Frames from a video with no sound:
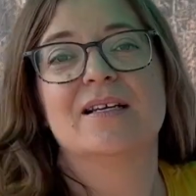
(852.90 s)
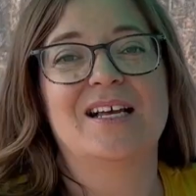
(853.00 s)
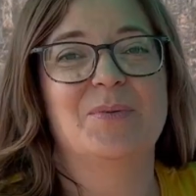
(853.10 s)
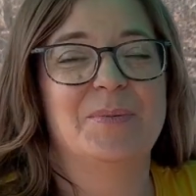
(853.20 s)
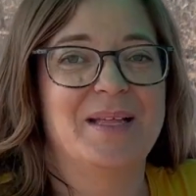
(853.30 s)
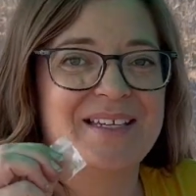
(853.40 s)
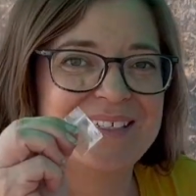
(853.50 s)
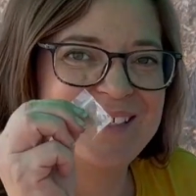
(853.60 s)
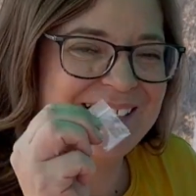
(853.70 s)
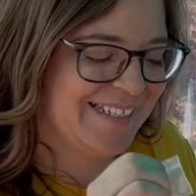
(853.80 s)
I'll be
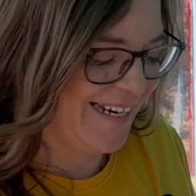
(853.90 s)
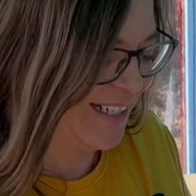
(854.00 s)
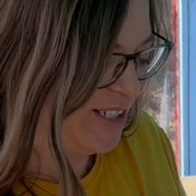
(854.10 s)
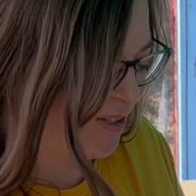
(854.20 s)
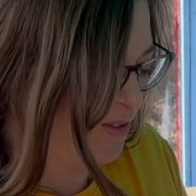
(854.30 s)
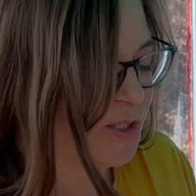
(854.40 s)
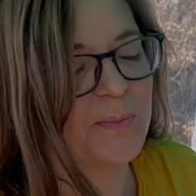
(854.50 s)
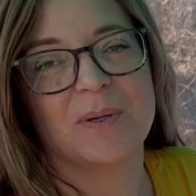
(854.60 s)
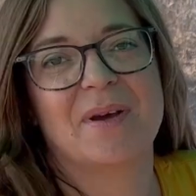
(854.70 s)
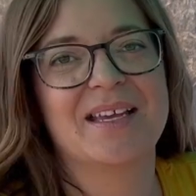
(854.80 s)
planting these next year. These will
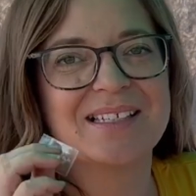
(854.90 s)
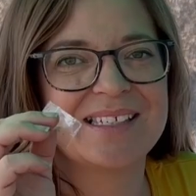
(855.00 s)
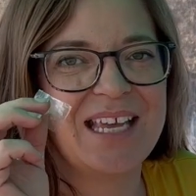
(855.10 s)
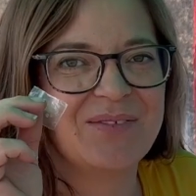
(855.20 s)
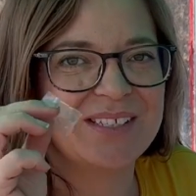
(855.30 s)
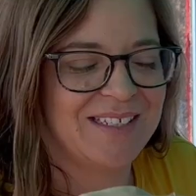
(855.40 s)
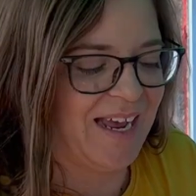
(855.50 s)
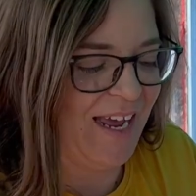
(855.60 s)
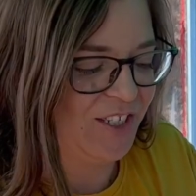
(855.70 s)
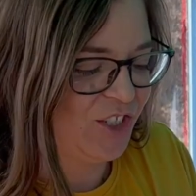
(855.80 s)
be my saved
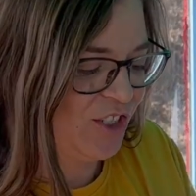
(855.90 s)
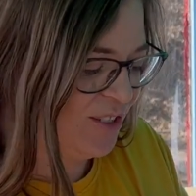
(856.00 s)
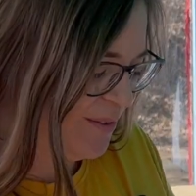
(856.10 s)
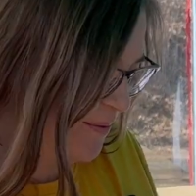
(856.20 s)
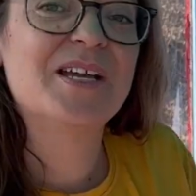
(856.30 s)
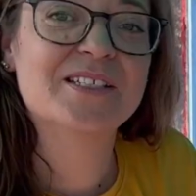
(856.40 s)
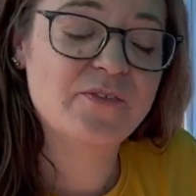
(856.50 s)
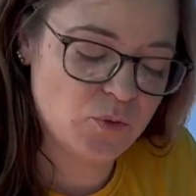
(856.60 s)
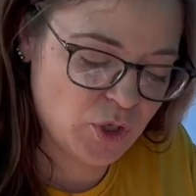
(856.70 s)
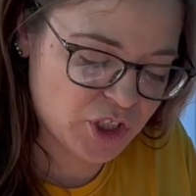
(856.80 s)
stash because
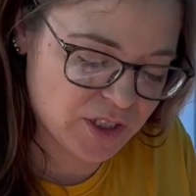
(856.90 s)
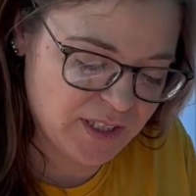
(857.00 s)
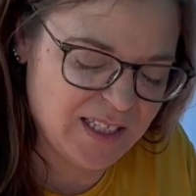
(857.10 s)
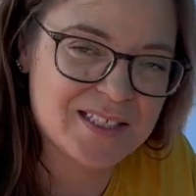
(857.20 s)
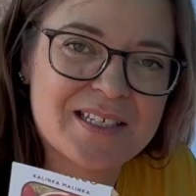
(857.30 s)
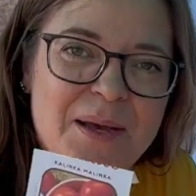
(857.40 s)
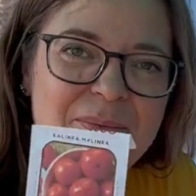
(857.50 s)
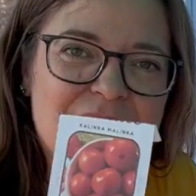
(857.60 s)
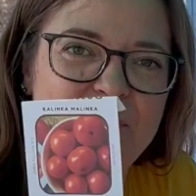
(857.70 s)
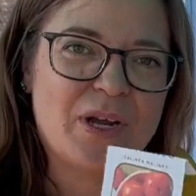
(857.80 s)
unfortunately this
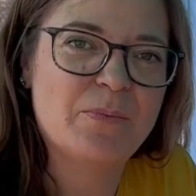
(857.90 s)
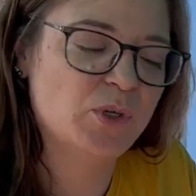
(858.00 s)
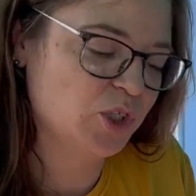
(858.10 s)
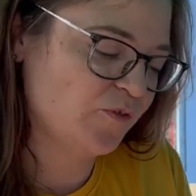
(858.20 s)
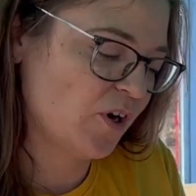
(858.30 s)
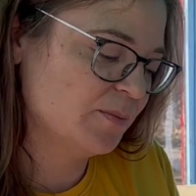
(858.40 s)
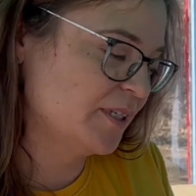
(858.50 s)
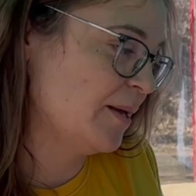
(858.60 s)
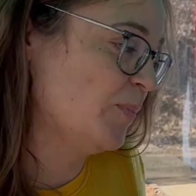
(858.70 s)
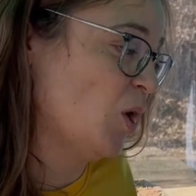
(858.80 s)
company, Bright Bush Farms, that
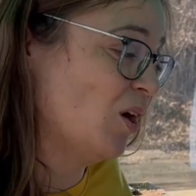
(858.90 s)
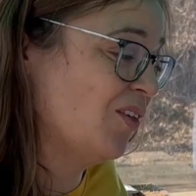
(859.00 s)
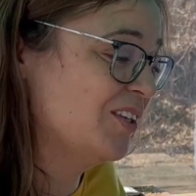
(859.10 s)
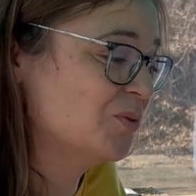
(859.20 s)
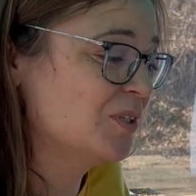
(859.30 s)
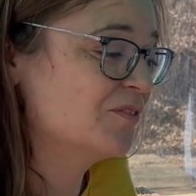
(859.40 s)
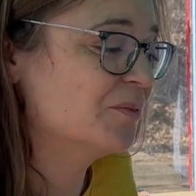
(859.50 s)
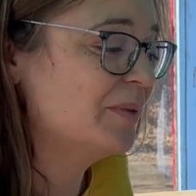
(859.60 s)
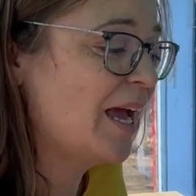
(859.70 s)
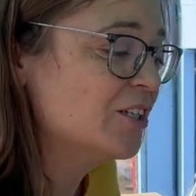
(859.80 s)
I bought all these ones
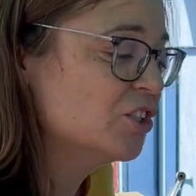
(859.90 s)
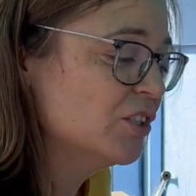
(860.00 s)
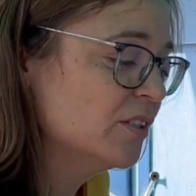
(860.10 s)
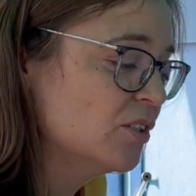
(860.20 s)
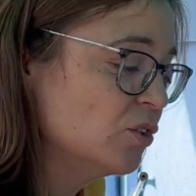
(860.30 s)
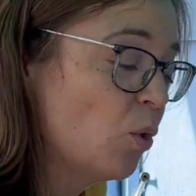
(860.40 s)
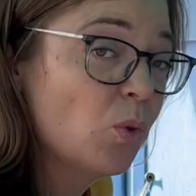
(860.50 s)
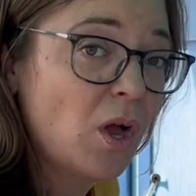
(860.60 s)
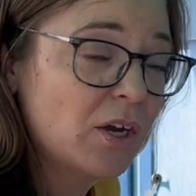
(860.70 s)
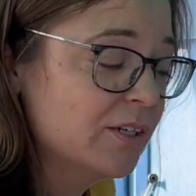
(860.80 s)
from last year is no
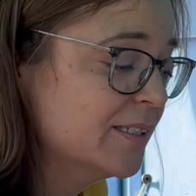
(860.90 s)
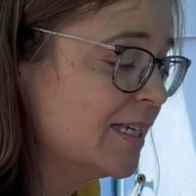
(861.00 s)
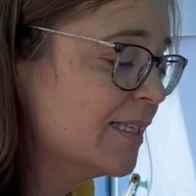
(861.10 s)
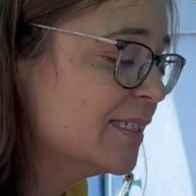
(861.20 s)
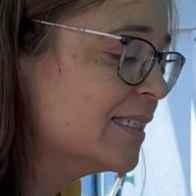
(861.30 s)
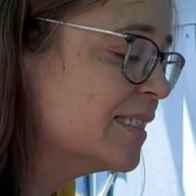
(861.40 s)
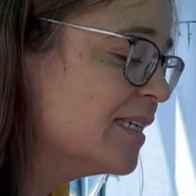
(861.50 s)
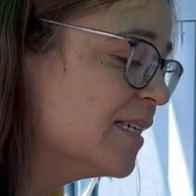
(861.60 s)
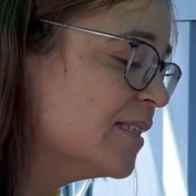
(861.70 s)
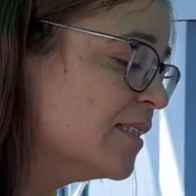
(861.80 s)
longer selling
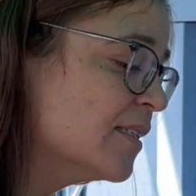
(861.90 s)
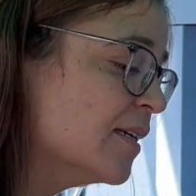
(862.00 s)
seeds.